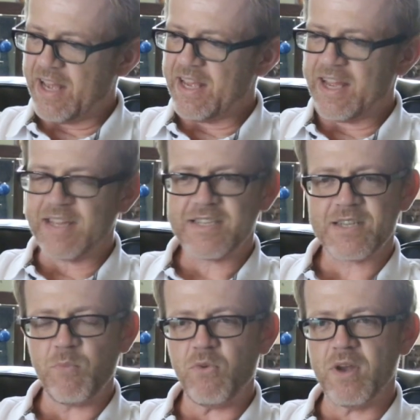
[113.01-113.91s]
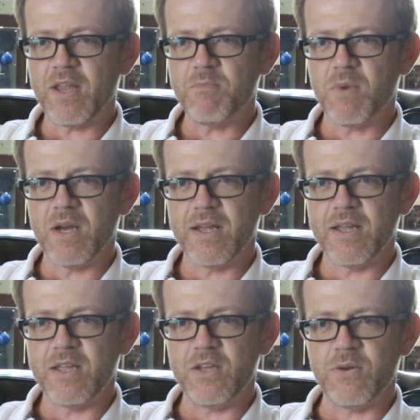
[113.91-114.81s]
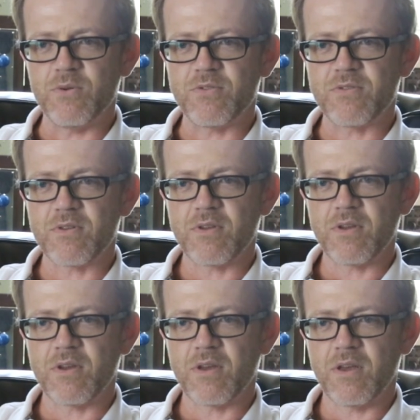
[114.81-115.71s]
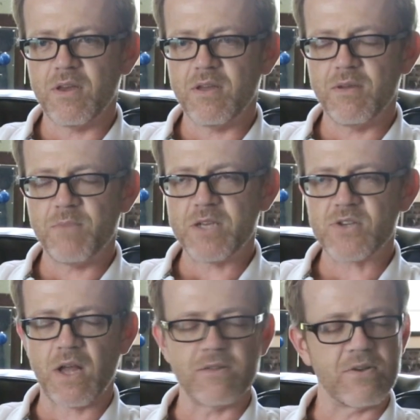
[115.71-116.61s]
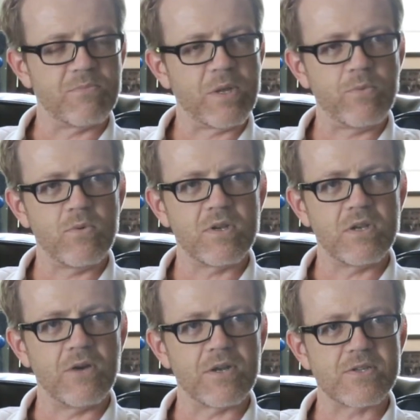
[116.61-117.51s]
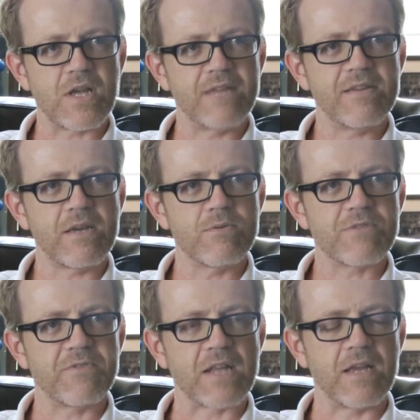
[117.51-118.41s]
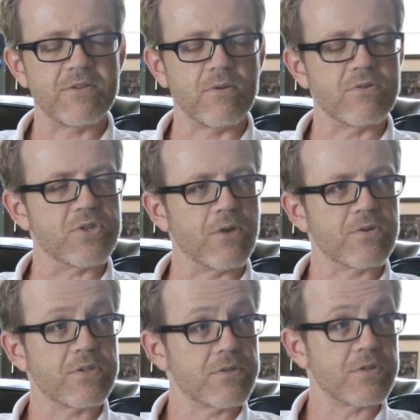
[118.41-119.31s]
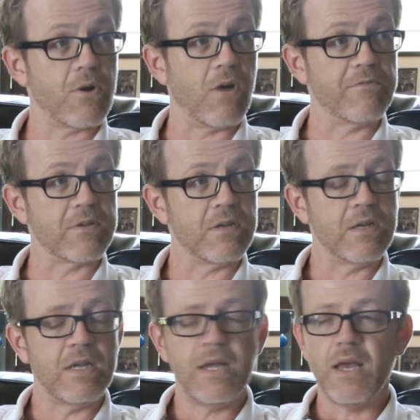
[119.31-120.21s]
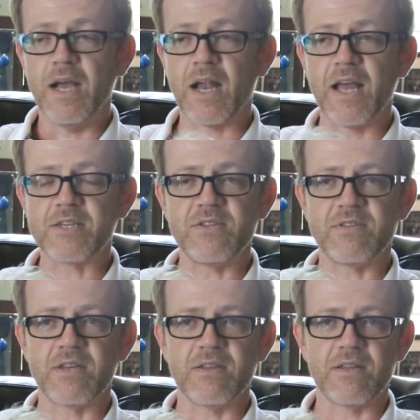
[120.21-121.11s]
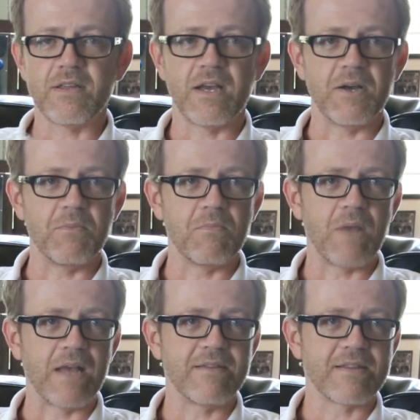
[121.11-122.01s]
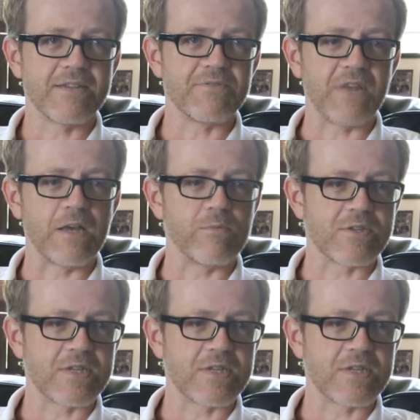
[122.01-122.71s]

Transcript: At some point in my youth, in my childhood, people would notice. I think it was the fact that I told jokes so often, and I actually think that's a valuable